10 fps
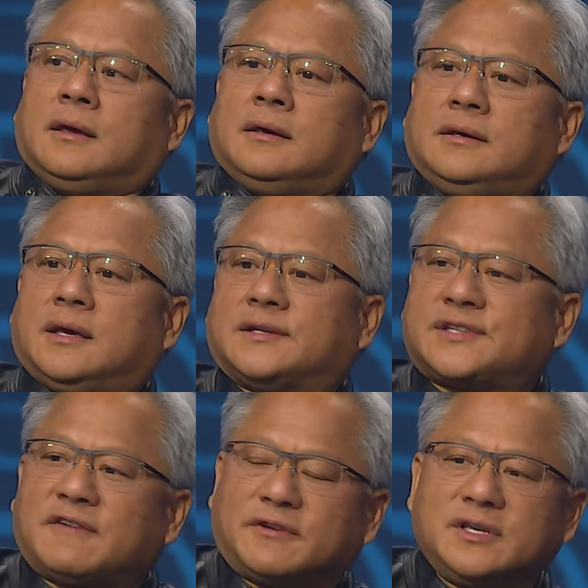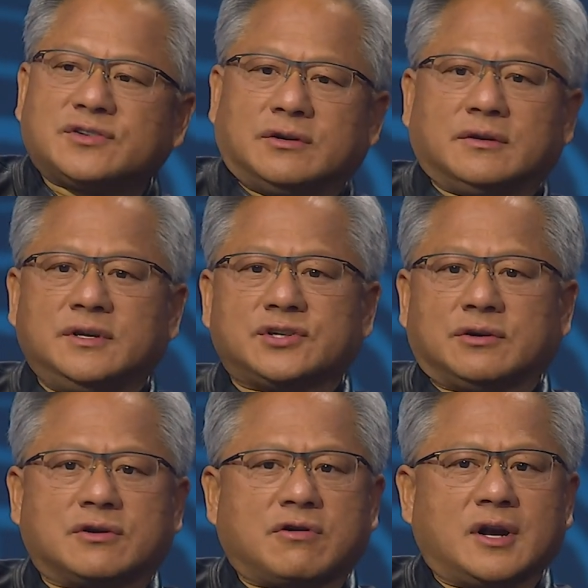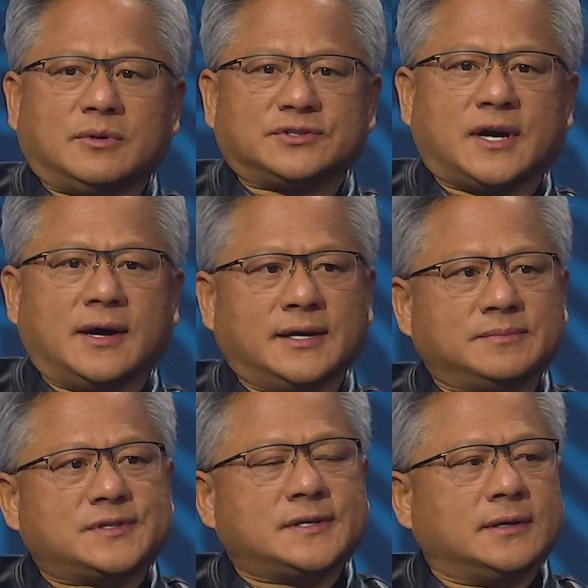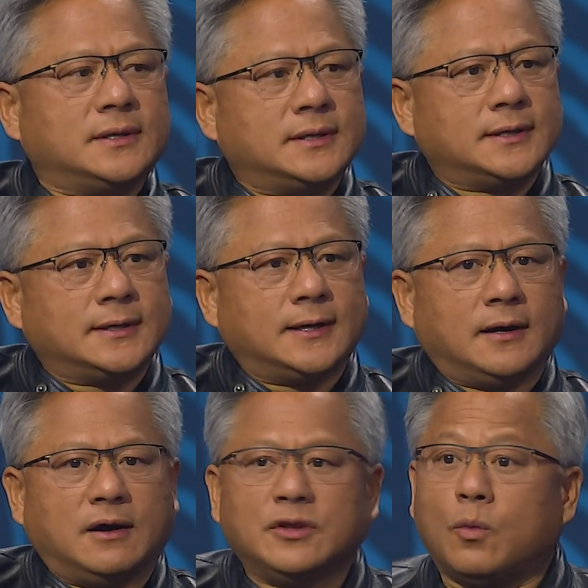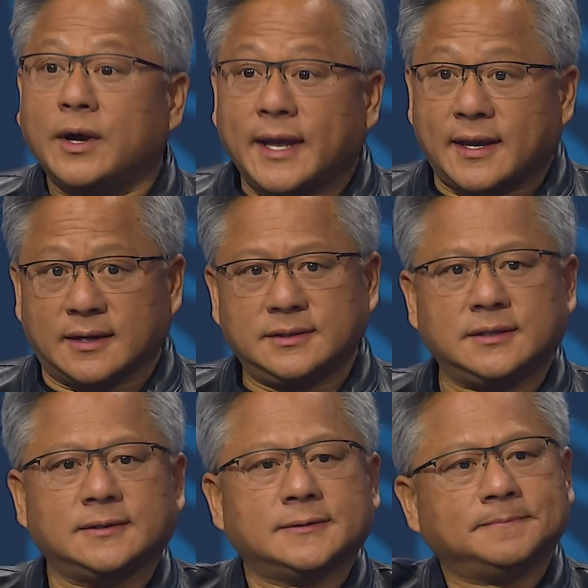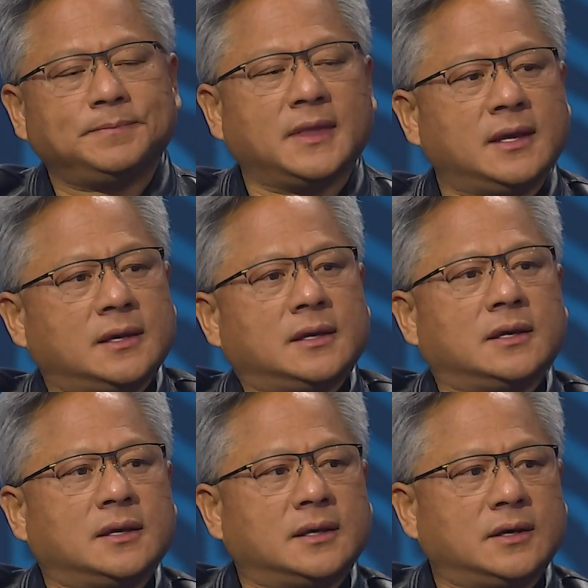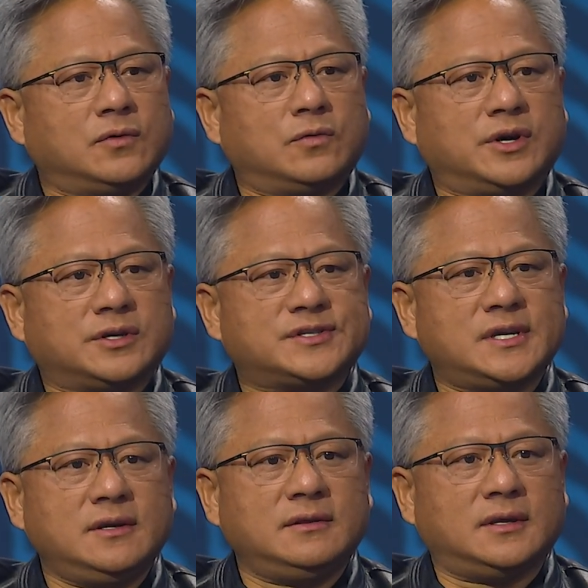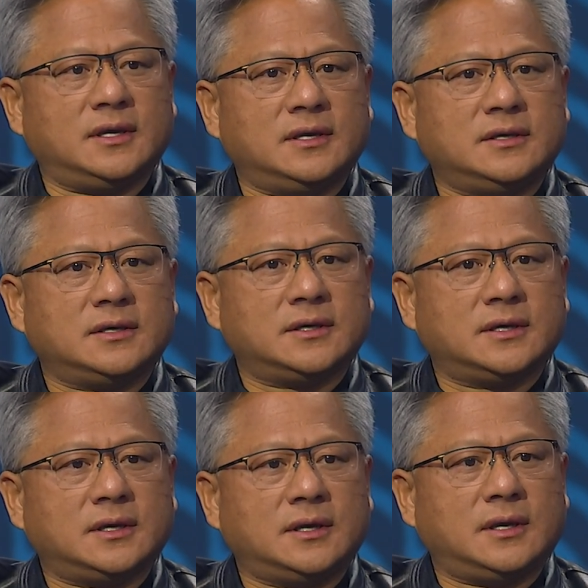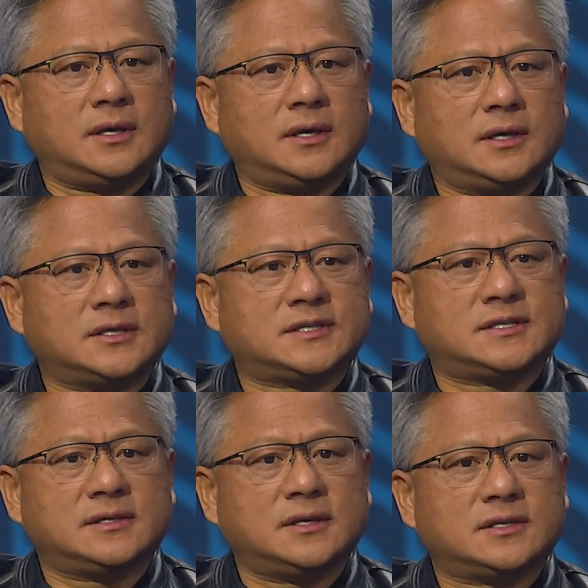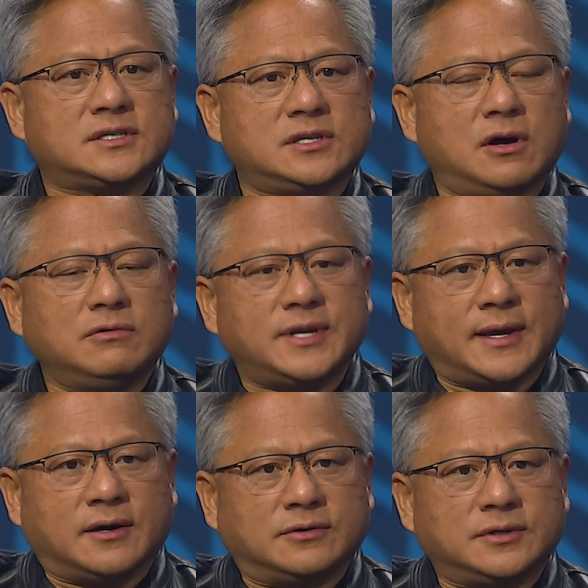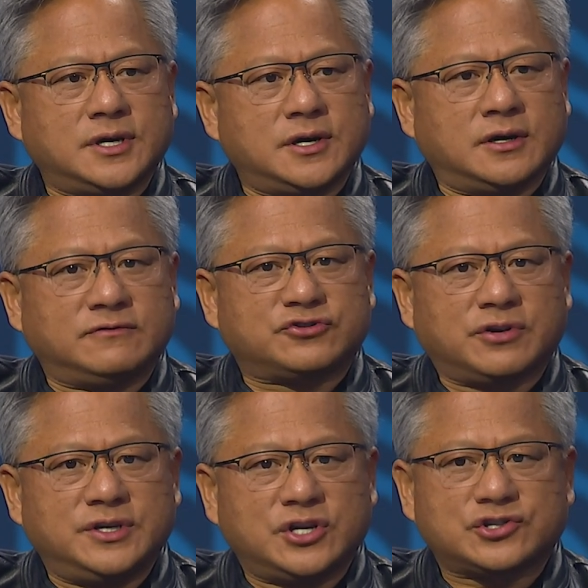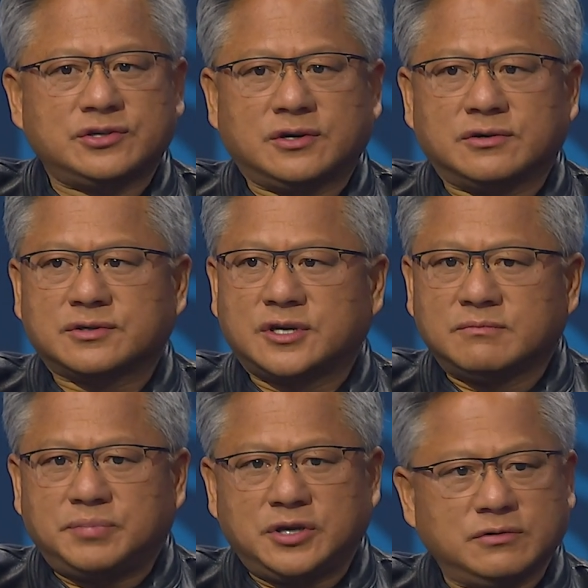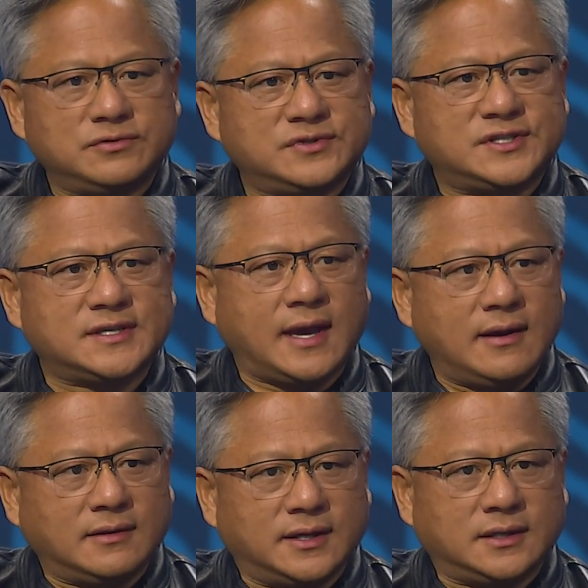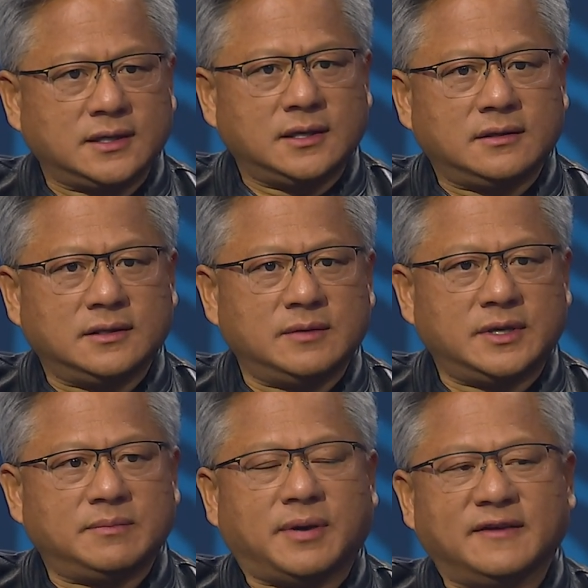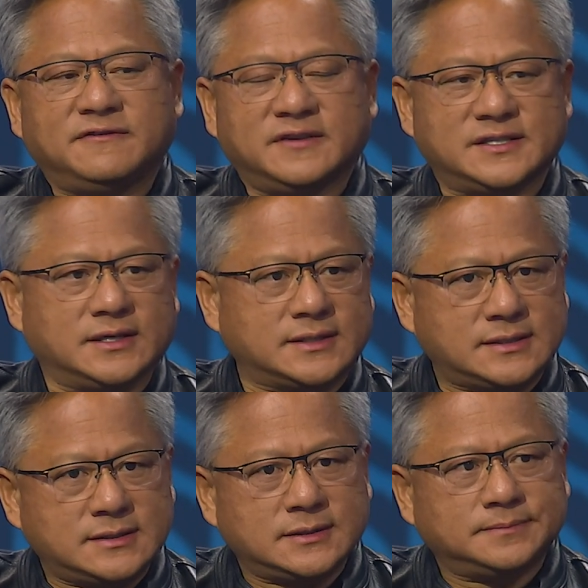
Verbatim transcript: Yeah, Safra, these are, these are incredible times. Uh, on the one hand, uh, we're seeing the slowdown of traditional compute scaling limited by physics.